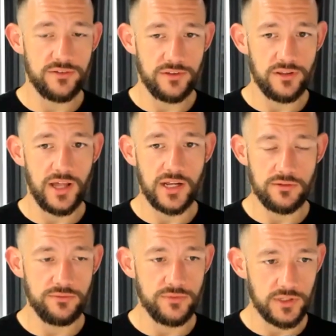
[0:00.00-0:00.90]
a lot
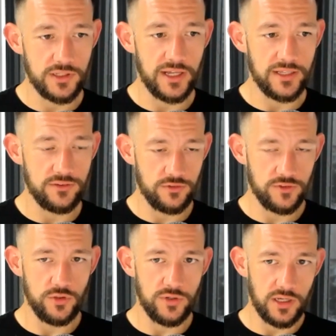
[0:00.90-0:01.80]
of the clients are
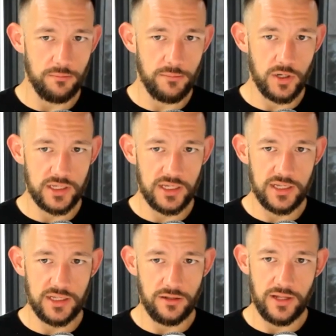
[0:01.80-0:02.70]
skewing up market,
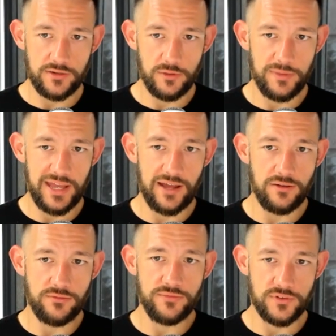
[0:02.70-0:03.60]
and a lot of them
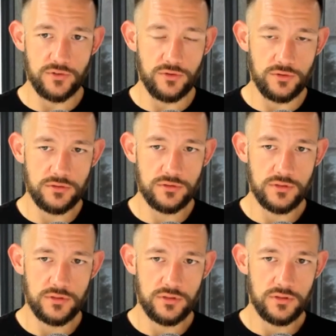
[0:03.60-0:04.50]
have physical,
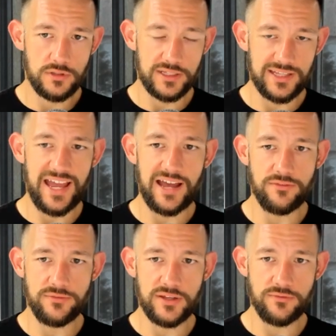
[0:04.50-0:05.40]
like they
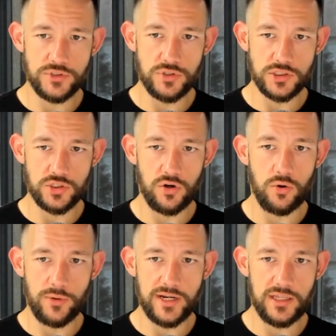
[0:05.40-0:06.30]
have infrastructure
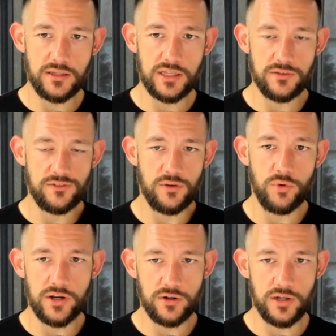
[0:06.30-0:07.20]
already in some
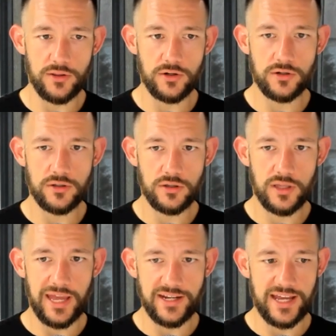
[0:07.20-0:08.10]
way or another
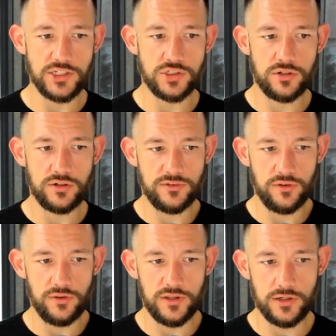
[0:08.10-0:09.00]
at Azure. And
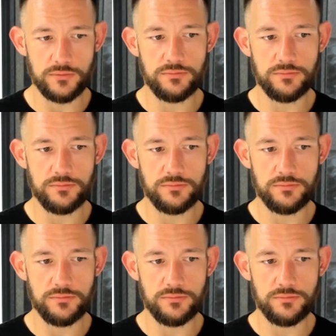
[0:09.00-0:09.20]
so they're.